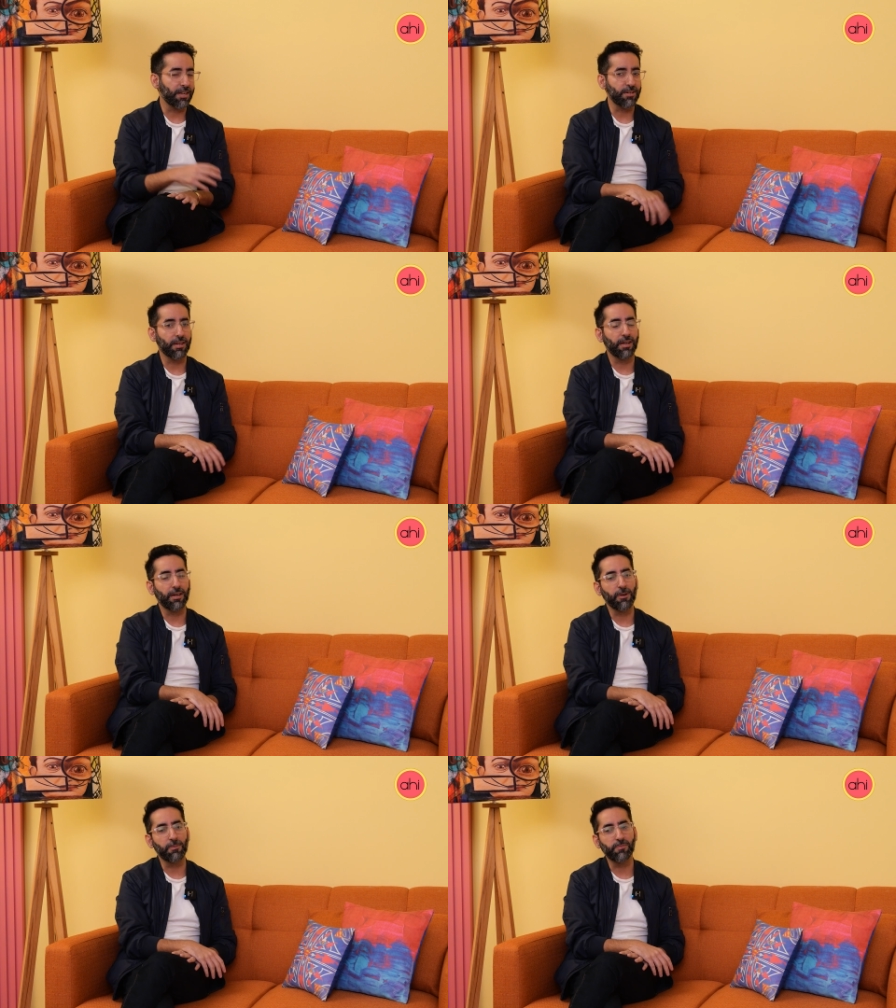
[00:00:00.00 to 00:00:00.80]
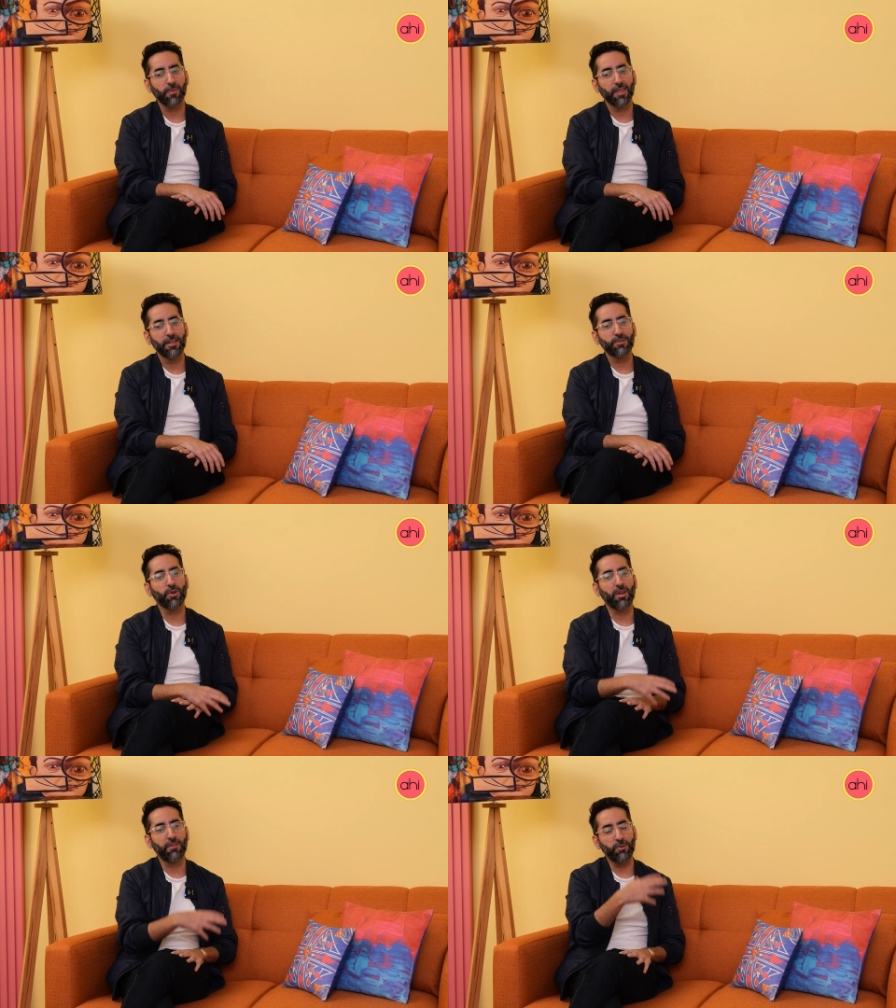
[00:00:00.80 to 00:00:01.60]
And,
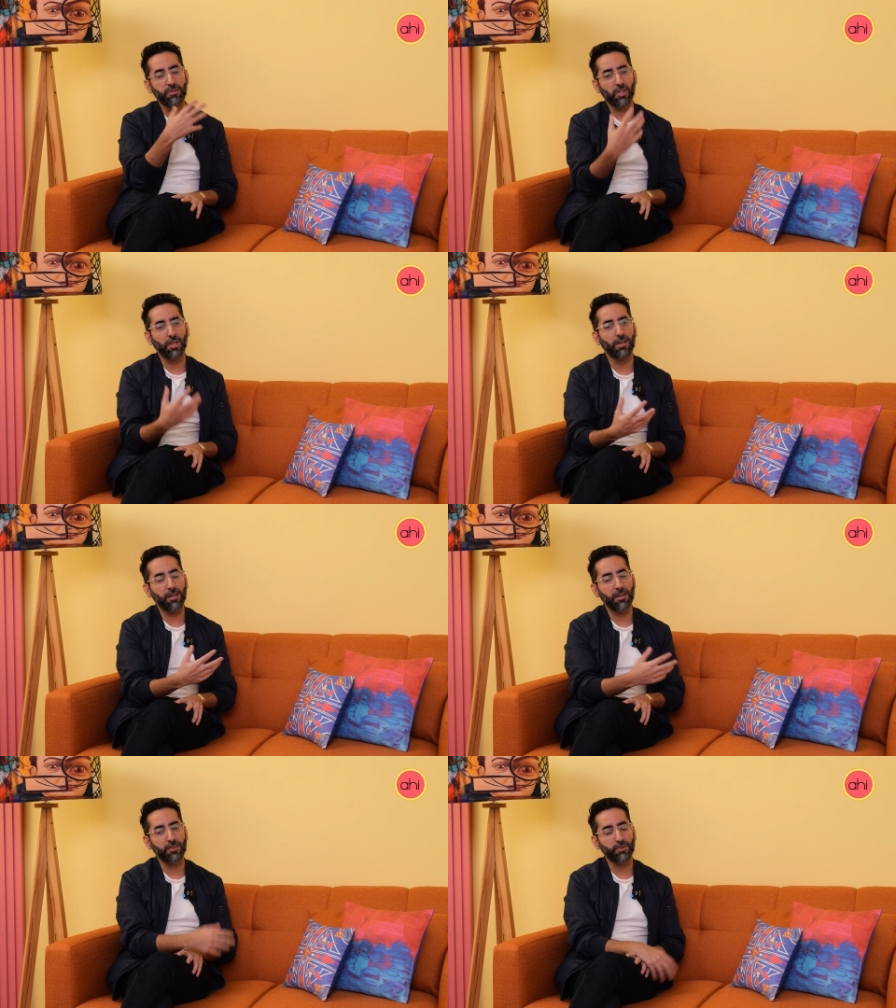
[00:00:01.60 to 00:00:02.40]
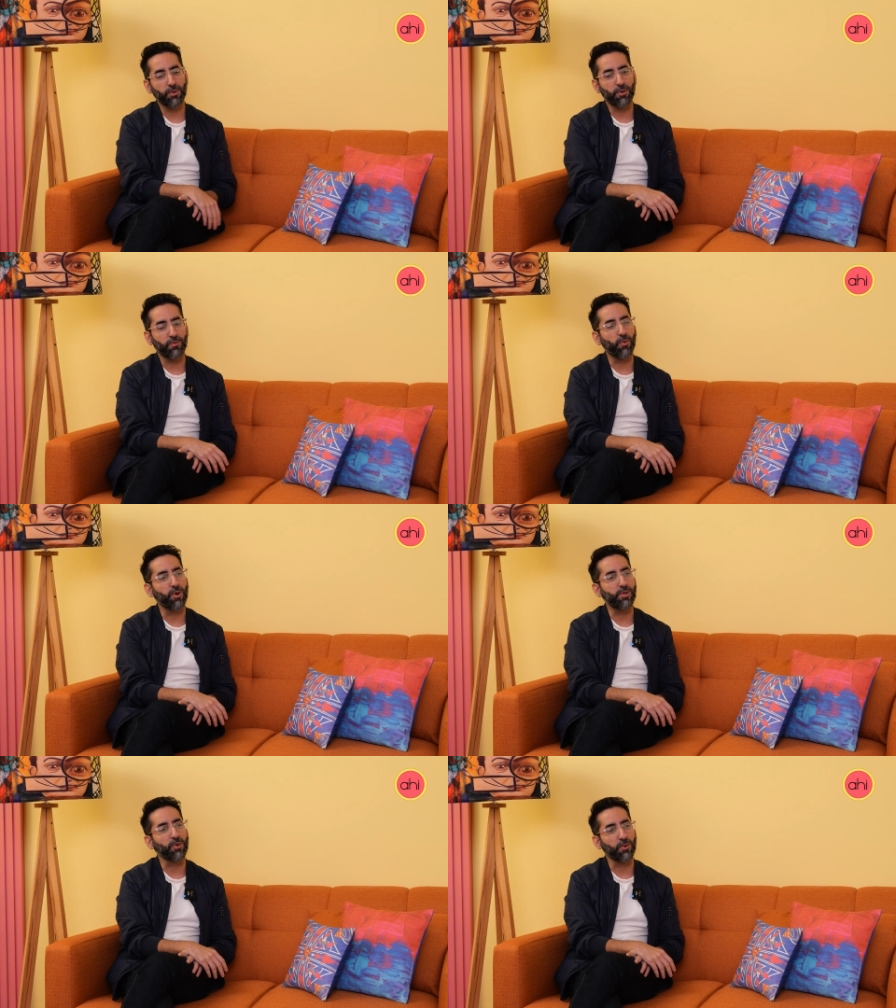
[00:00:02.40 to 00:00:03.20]
so if you see her sort of
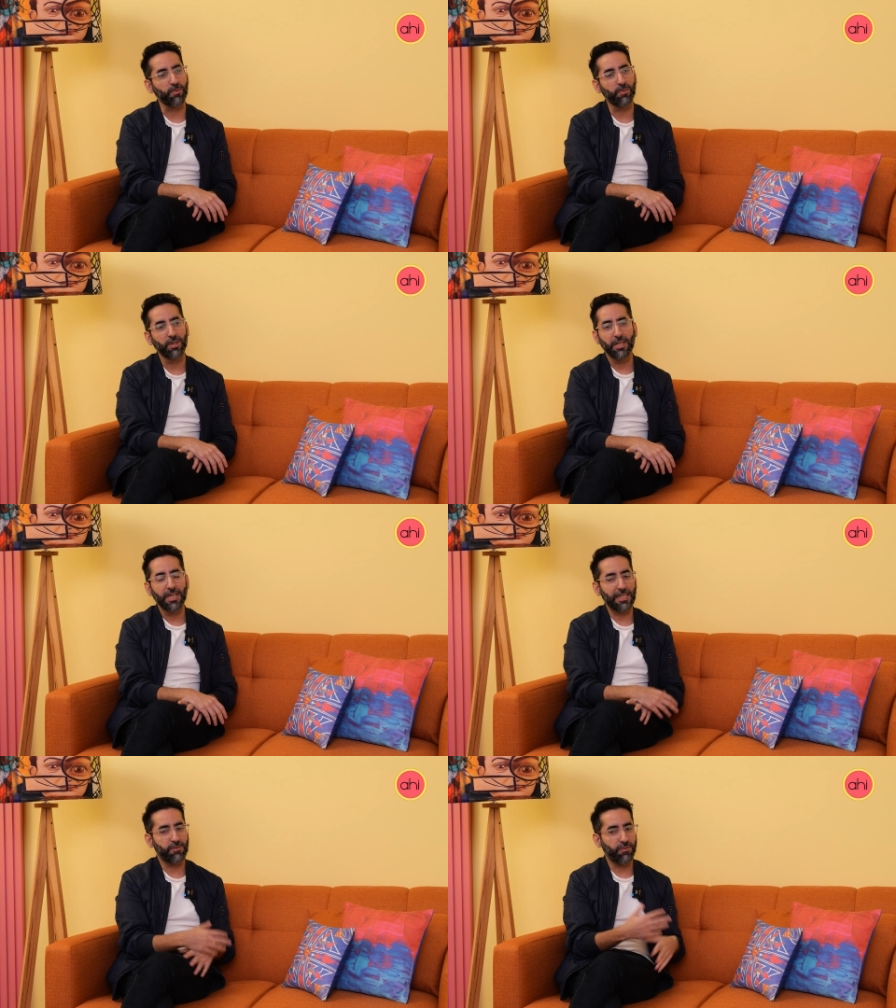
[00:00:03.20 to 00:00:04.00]
wardrobe, it's